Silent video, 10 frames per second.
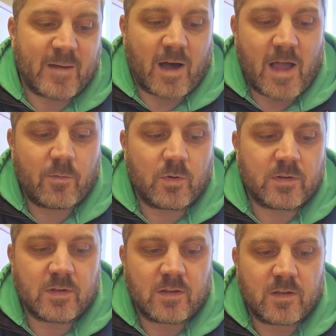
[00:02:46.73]
I
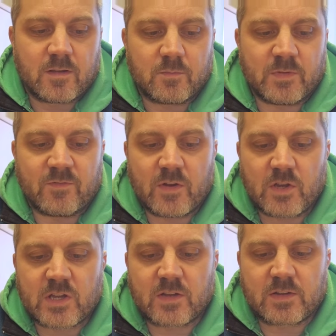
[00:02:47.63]
would be
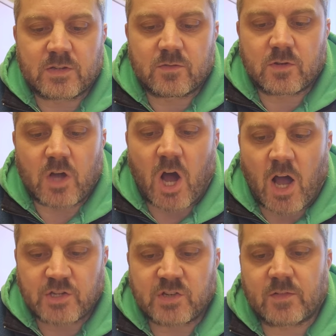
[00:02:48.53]
very
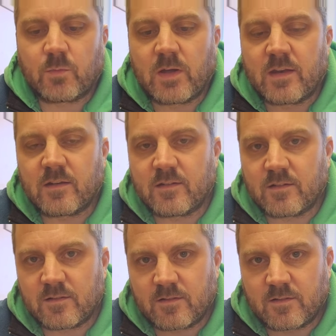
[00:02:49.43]
cautious when
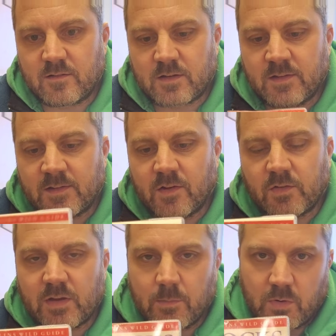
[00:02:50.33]

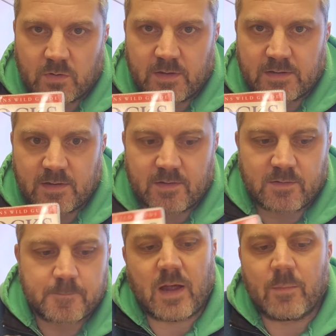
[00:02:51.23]
consulting a book like
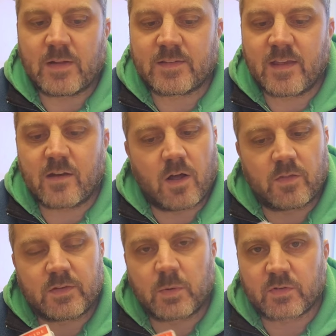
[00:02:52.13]
this. I'm not saying all
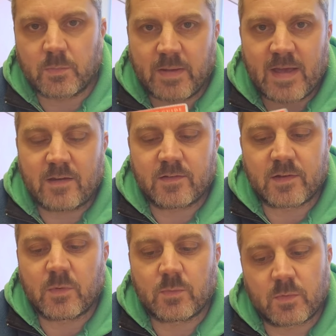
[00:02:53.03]
these books are bad.
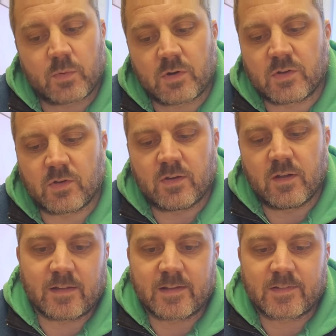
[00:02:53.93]
Some of them are pretty good.
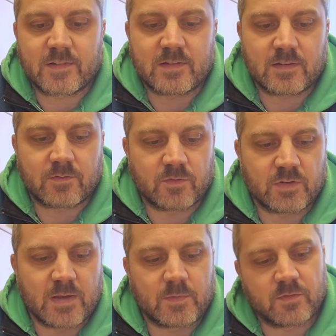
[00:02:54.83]
I like seeing the different
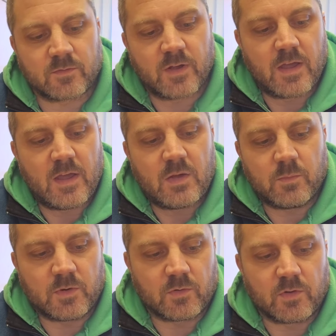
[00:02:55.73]
types of
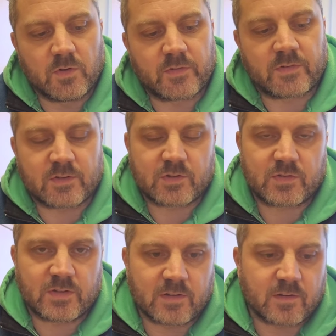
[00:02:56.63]
minerals and the,
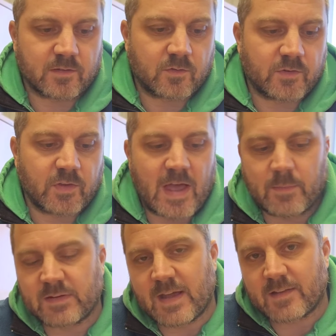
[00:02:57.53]
the, crystal
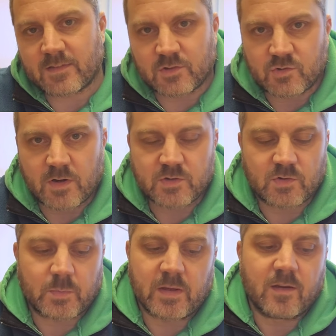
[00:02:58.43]
habitats and the
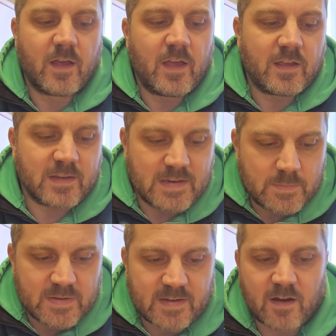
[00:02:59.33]
structures, but you need
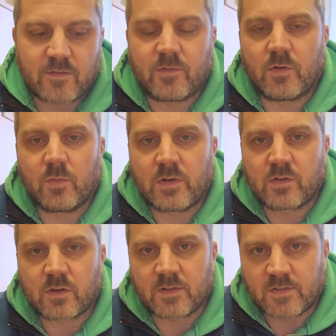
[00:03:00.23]
to be careful when
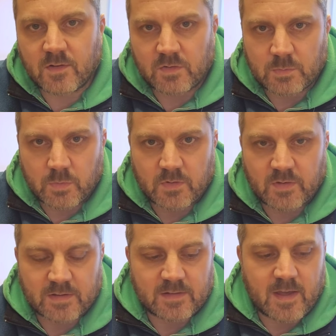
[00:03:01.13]
you're consulting books
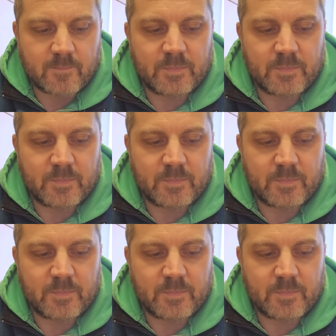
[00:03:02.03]
like that,